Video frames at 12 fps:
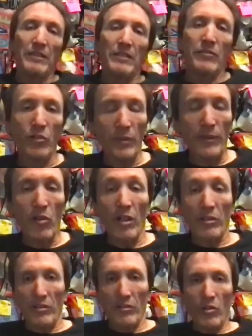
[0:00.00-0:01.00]
Don't get me
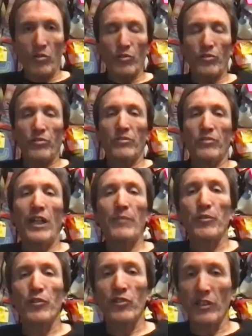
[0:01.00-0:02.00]
wrong. Local
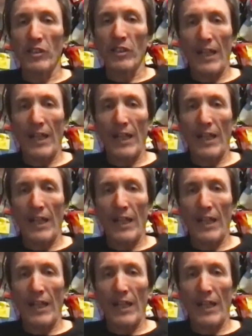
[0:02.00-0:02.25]
shapers here